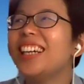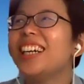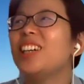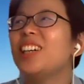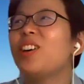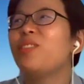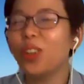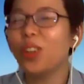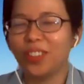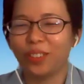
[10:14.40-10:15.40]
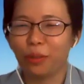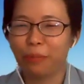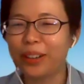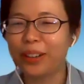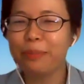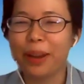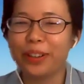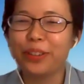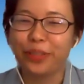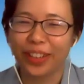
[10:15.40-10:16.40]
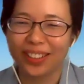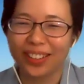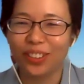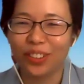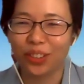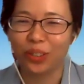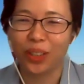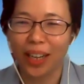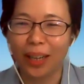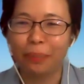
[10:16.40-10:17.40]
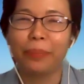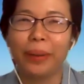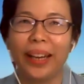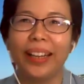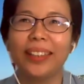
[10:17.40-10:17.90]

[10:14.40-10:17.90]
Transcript: Okay. Of course, there were many, many reasons to come